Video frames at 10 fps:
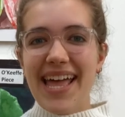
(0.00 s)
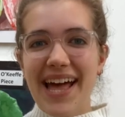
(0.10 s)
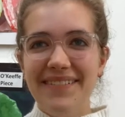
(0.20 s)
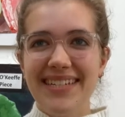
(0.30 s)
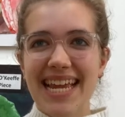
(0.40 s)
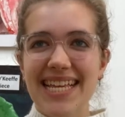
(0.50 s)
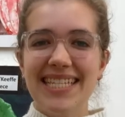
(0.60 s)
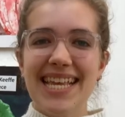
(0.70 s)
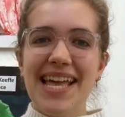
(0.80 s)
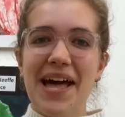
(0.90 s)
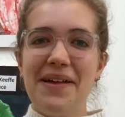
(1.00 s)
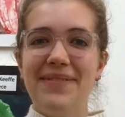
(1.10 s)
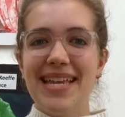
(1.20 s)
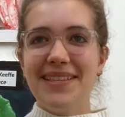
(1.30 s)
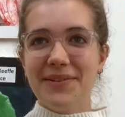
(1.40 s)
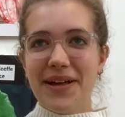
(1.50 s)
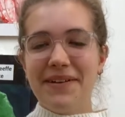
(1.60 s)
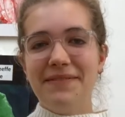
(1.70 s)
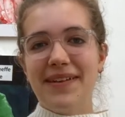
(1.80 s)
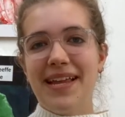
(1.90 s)
I'm Daisy, I'm in year
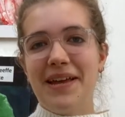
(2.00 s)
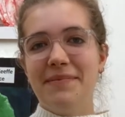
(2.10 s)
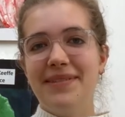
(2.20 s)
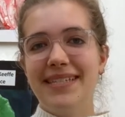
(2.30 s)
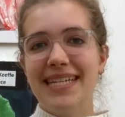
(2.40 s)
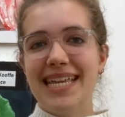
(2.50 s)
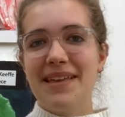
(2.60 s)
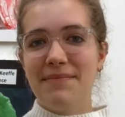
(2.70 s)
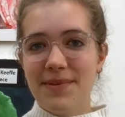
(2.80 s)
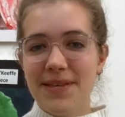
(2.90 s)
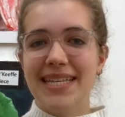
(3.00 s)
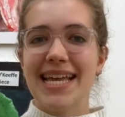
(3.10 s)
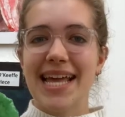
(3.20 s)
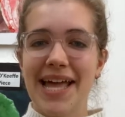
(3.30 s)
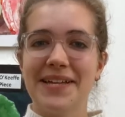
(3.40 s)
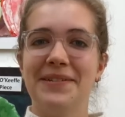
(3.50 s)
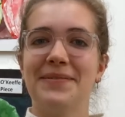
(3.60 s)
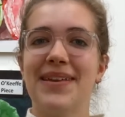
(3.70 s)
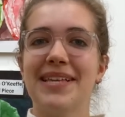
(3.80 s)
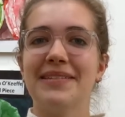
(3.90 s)
12 and I'm studying music,
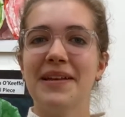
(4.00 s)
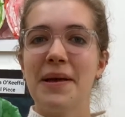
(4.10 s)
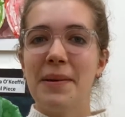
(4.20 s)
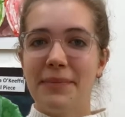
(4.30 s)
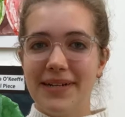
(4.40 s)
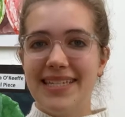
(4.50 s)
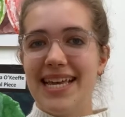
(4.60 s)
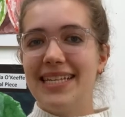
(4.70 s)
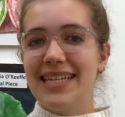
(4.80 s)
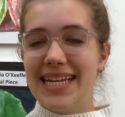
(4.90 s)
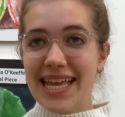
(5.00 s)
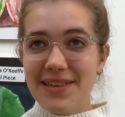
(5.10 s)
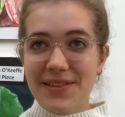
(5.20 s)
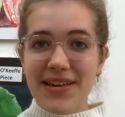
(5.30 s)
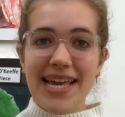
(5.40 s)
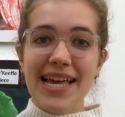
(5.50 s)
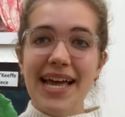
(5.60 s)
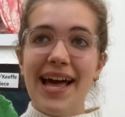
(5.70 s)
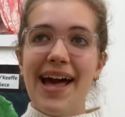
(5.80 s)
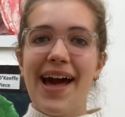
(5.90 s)
economics, politics and history.
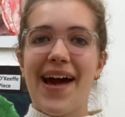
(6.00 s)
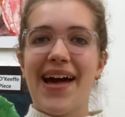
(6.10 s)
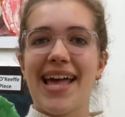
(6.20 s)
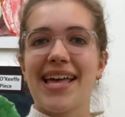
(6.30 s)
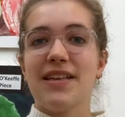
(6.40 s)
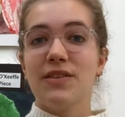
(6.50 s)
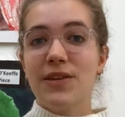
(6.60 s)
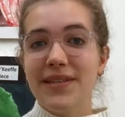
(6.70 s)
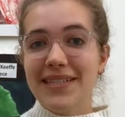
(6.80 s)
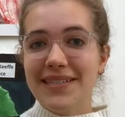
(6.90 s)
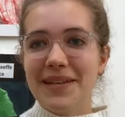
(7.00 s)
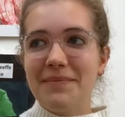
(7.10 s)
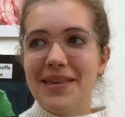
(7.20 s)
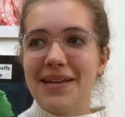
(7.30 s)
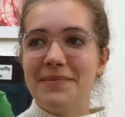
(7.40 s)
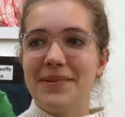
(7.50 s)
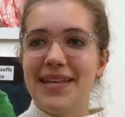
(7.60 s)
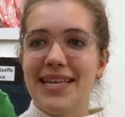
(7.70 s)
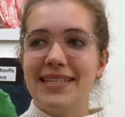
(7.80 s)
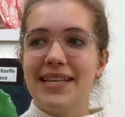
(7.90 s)
I chose these subjects
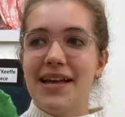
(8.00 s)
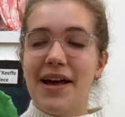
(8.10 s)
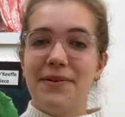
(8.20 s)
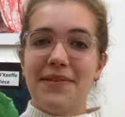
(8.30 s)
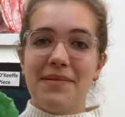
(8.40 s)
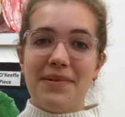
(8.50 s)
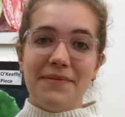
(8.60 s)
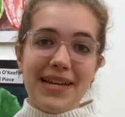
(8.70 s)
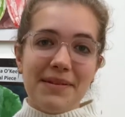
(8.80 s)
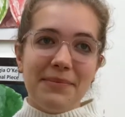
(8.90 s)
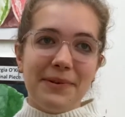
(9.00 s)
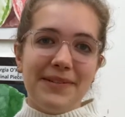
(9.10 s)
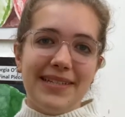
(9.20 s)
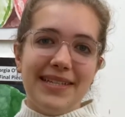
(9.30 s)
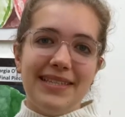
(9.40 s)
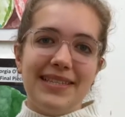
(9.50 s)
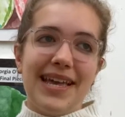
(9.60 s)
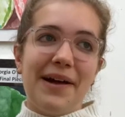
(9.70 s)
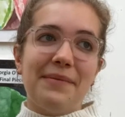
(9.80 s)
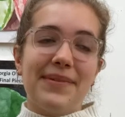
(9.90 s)
because I thought they'd be really important
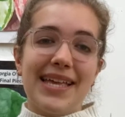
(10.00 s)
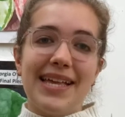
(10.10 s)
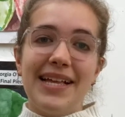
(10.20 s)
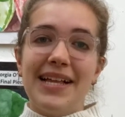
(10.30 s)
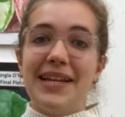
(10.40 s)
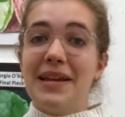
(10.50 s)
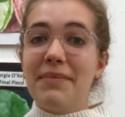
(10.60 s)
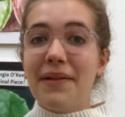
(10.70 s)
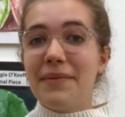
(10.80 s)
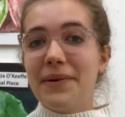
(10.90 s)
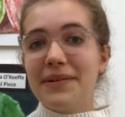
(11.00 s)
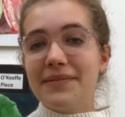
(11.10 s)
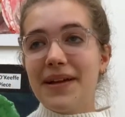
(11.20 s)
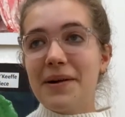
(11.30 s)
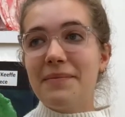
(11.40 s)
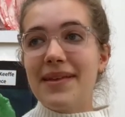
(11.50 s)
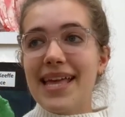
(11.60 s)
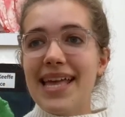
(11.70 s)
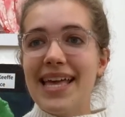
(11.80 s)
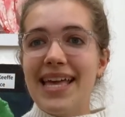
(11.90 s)
to help me learn about the world around
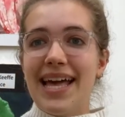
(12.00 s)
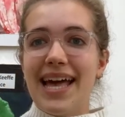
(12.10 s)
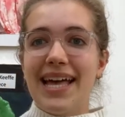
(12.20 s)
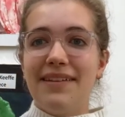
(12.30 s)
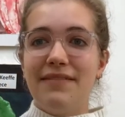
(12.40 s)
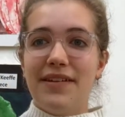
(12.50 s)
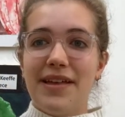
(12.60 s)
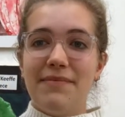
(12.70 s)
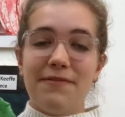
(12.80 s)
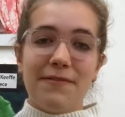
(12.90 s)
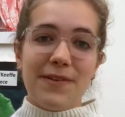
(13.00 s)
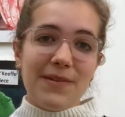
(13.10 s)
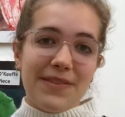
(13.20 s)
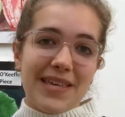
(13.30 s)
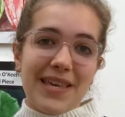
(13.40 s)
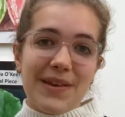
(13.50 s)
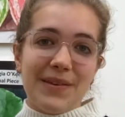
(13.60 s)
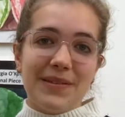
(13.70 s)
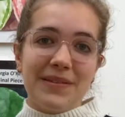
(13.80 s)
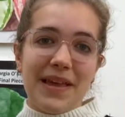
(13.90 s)
me and for future
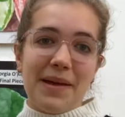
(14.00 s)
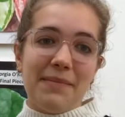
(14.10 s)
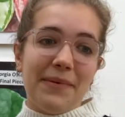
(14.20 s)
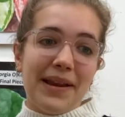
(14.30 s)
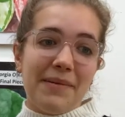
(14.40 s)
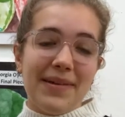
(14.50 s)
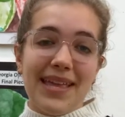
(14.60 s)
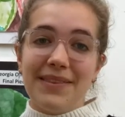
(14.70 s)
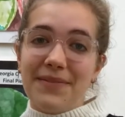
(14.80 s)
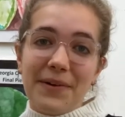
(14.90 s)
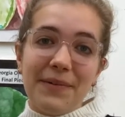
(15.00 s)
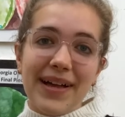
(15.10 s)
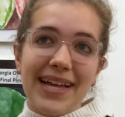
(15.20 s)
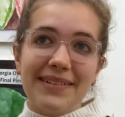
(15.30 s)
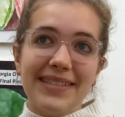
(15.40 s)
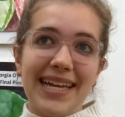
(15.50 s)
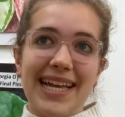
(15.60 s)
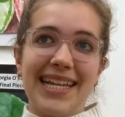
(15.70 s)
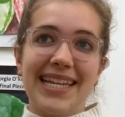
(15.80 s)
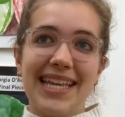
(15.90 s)
use when I'm in the real world
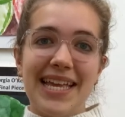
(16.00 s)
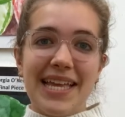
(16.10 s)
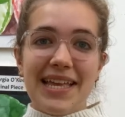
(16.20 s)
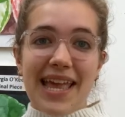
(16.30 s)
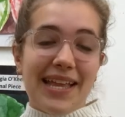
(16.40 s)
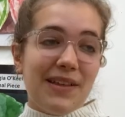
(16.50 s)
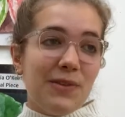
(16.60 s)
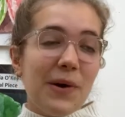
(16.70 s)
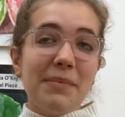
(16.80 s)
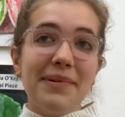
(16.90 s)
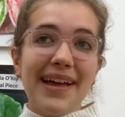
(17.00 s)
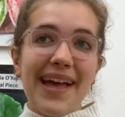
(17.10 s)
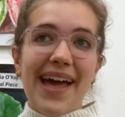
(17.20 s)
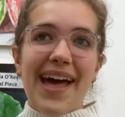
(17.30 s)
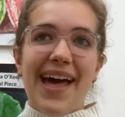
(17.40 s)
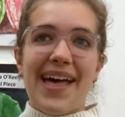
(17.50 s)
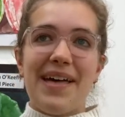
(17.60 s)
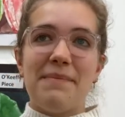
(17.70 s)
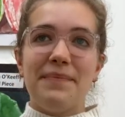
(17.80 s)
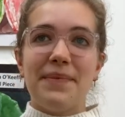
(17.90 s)
and getting a job.
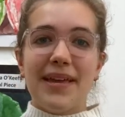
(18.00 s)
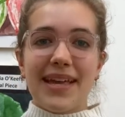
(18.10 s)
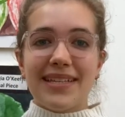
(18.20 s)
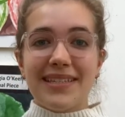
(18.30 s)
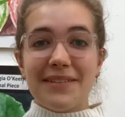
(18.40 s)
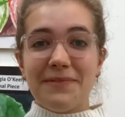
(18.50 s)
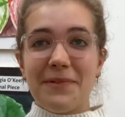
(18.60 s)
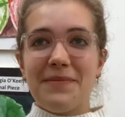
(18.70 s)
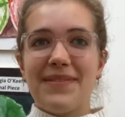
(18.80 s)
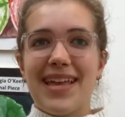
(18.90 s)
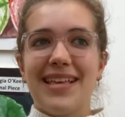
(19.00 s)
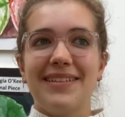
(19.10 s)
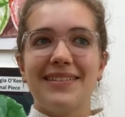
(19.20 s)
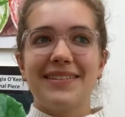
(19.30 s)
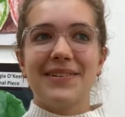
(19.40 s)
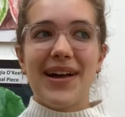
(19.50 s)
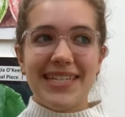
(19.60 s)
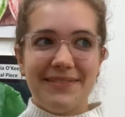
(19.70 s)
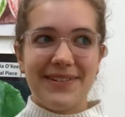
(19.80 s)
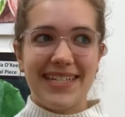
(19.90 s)
Sixth form is
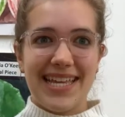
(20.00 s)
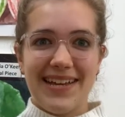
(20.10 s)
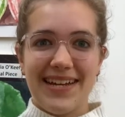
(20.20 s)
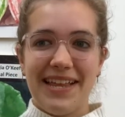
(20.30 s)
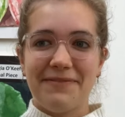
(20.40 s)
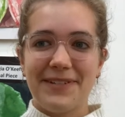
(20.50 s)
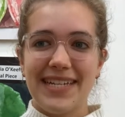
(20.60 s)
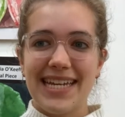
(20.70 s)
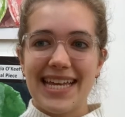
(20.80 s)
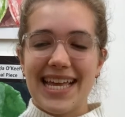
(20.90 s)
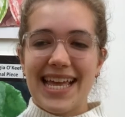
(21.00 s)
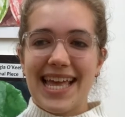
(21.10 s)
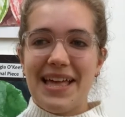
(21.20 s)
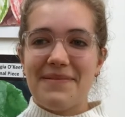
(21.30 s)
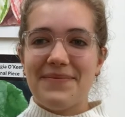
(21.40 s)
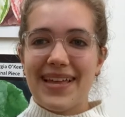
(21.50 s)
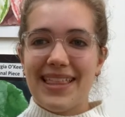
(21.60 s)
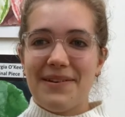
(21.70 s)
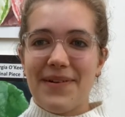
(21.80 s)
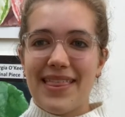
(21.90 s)
quite different to year 11
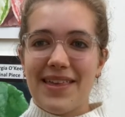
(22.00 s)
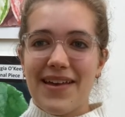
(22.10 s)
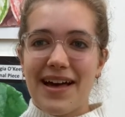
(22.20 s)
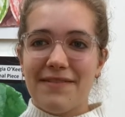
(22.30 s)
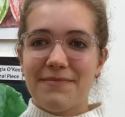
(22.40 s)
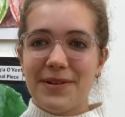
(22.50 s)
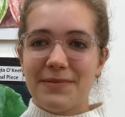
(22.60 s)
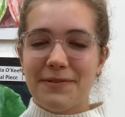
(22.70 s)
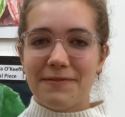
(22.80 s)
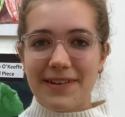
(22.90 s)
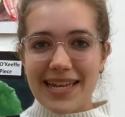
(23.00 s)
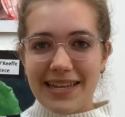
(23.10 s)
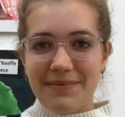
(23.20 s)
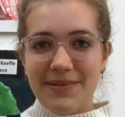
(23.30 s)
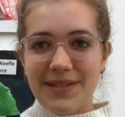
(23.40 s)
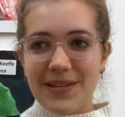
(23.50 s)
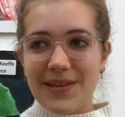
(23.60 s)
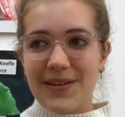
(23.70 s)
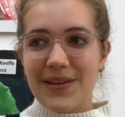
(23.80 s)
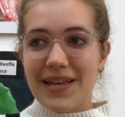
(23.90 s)
in the way that you have much more freedom
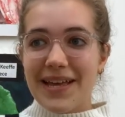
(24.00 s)
to